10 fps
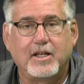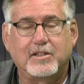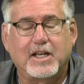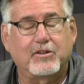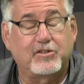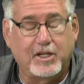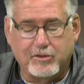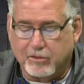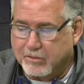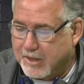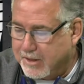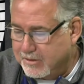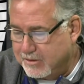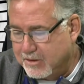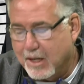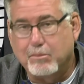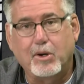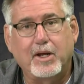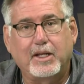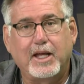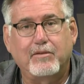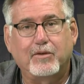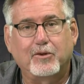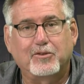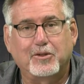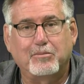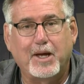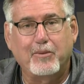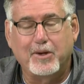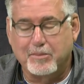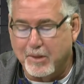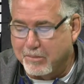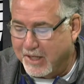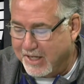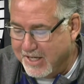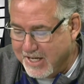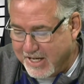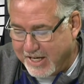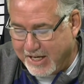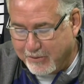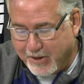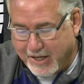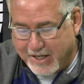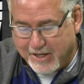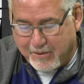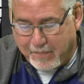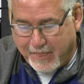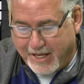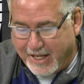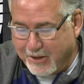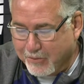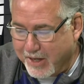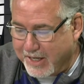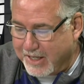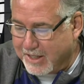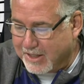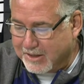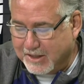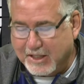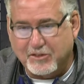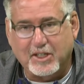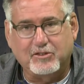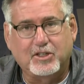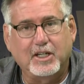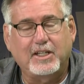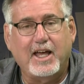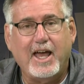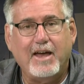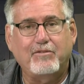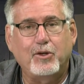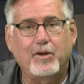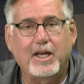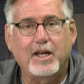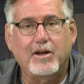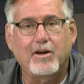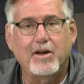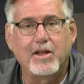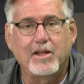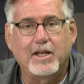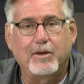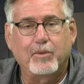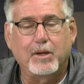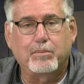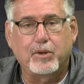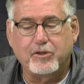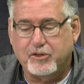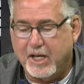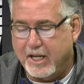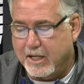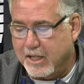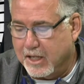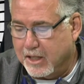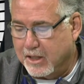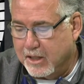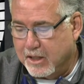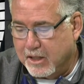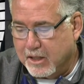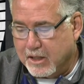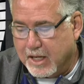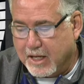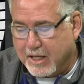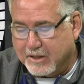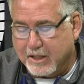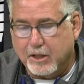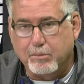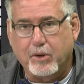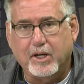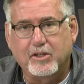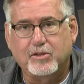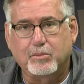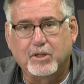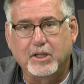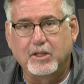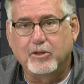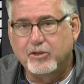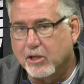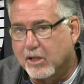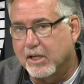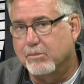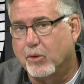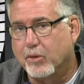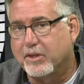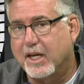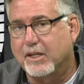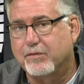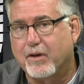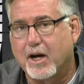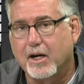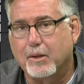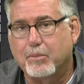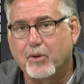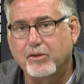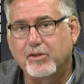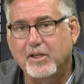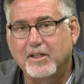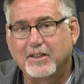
South Central. I, am brain dead, folks, so bear with me. But uh, okay. anyway, anyway, uh, Lisa, it's good to have you here, and we appreciate it. And uh, I, I think you're bringing us some good news. You're getting more things fired up, aren't you?